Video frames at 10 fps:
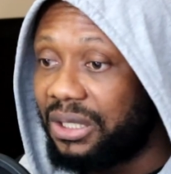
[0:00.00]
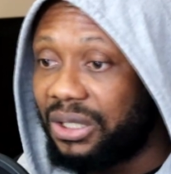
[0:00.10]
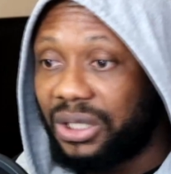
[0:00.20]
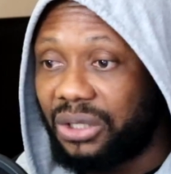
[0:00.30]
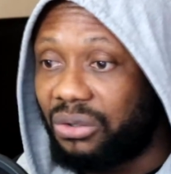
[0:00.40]

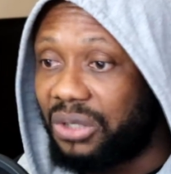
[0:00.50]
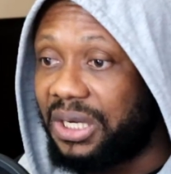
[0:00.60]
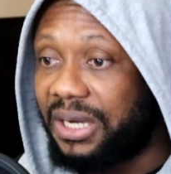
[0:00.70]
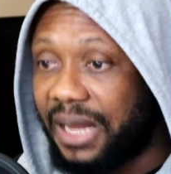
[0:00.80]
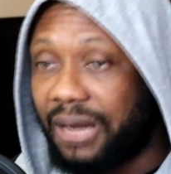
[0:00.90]
You know, he
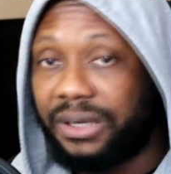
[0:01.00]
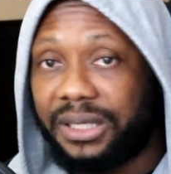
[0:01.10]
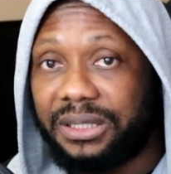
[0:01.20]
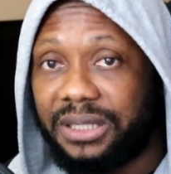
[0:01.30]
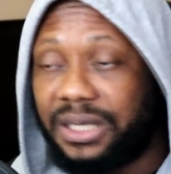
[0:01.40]
nailed it.
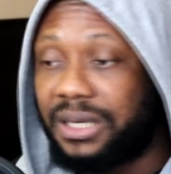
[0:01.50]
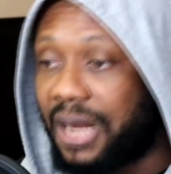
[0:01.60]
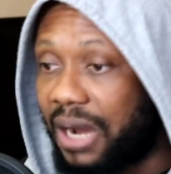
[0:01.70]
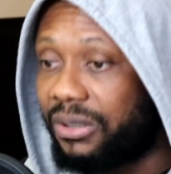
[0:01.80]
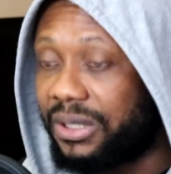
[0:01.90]
He
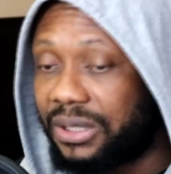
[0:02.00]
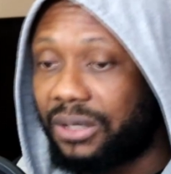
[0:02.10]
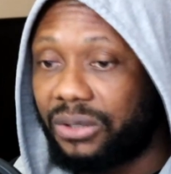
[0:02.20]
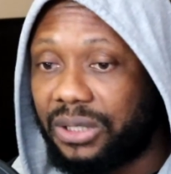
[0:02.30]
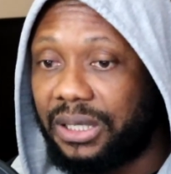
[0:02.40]
nailed it,
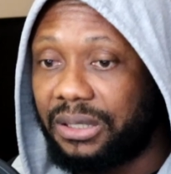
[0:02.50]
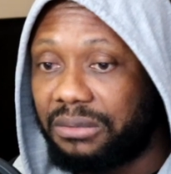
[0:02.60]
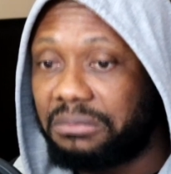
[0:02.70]
seriously.